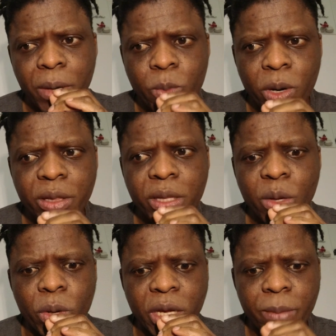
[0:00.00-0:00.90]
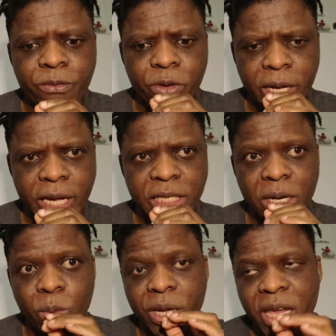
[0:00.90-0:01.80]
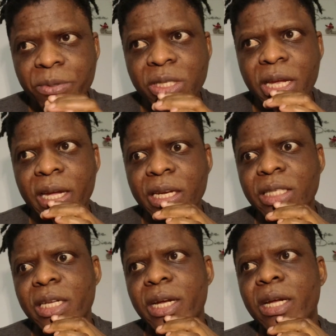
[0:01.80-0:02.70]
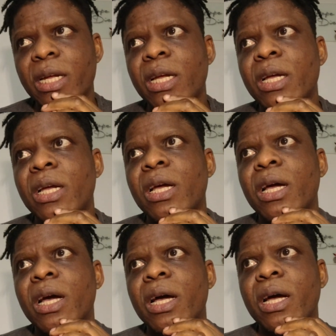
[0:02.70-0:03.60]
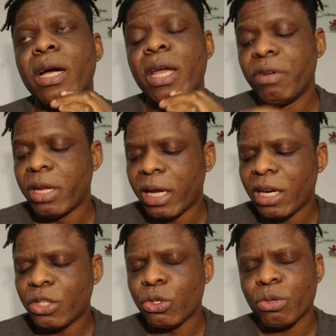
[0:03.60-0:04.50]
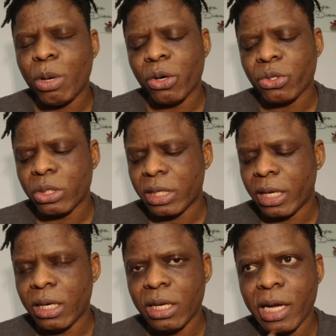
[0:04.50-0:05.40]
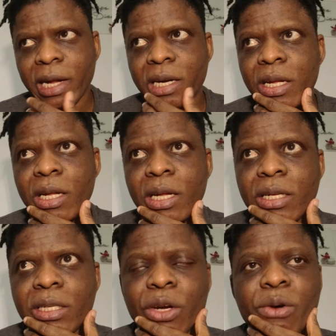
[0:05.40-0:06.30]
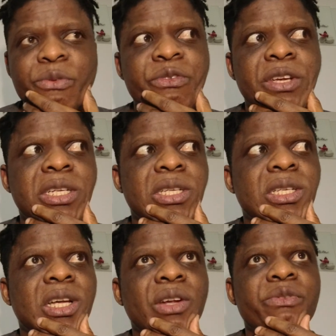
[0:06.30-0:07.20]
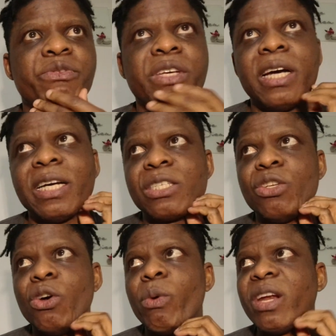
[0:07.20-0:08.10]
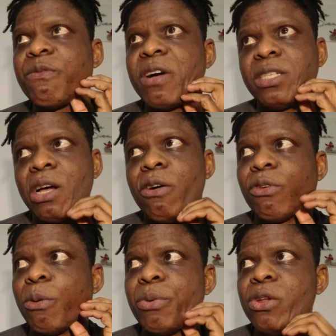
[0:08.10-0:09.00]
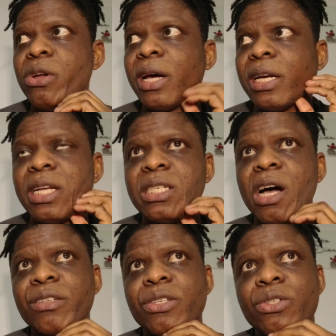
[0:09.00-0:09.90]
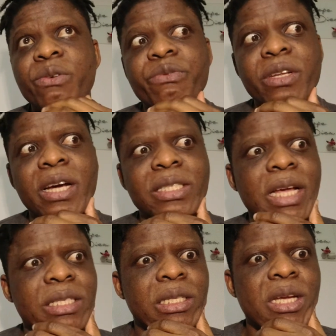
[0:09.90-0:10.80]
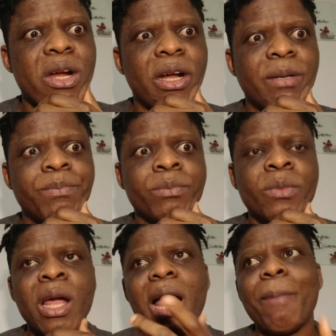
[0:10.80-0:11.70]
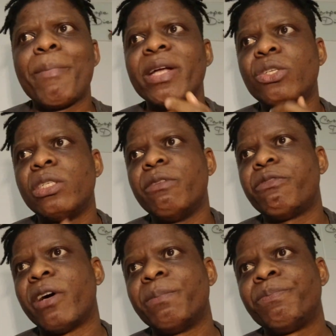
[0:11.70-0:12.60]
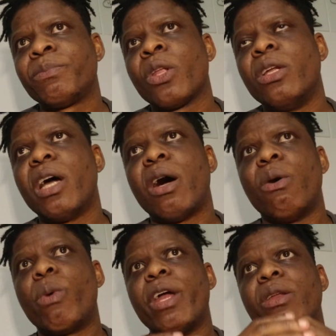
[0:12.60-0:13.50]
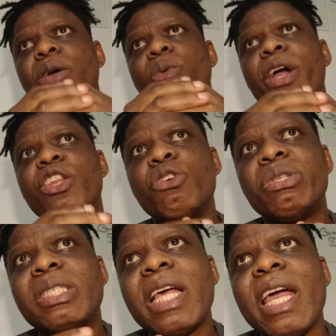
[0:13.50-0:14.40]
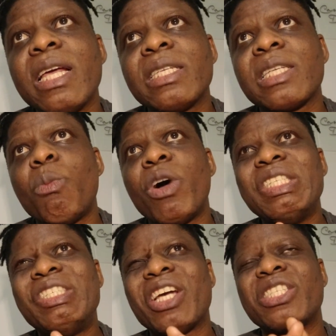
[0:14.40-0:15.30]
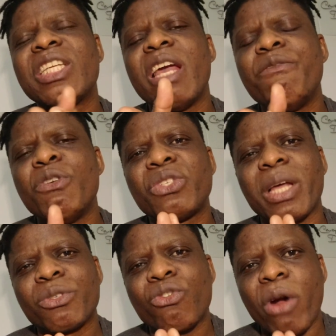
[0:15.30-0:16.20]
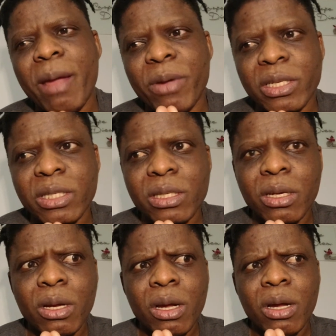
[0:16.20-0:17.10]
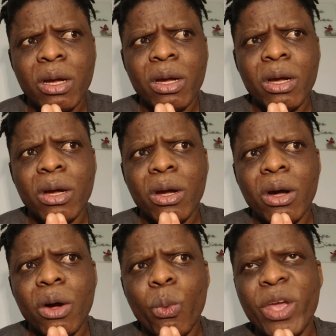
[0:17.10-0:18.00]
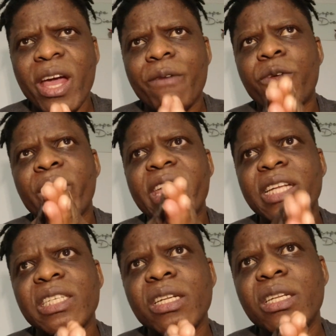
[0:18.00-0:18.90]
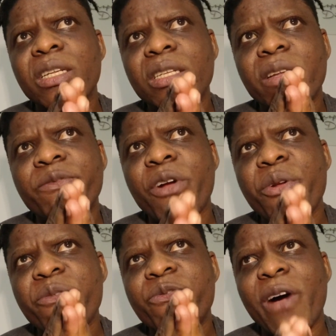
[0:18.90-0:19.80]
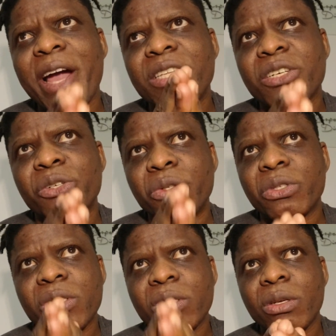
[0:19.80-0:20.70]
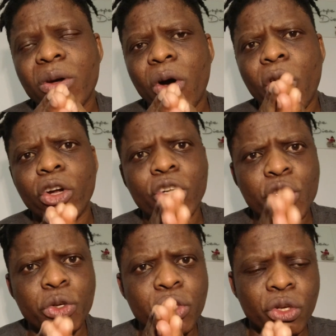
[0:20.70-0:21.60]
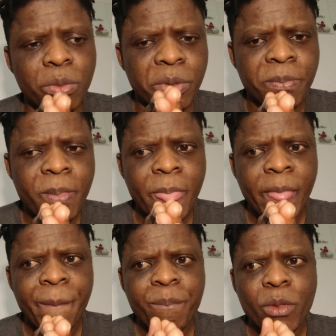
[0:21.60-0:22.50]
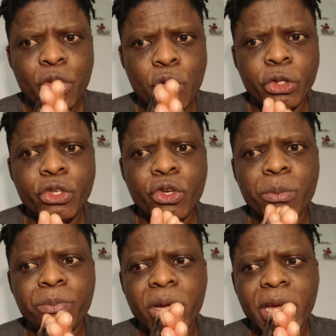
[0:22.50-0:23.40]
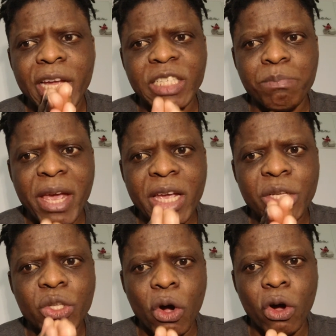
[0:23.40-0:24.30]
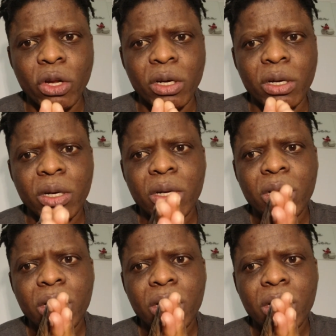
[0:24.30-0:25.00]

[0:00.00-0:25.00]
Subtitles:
But one thing we keep forgetting and we keep saying is even Headless YouTuber also said it, that they don't feed us. You know, when the fans are of the opinion that these artists don't feed us, etc., I beg to differ. Now, when you say someone just gave you subscribers, we are forgetting the very vitals on YouTube. YouTube is based on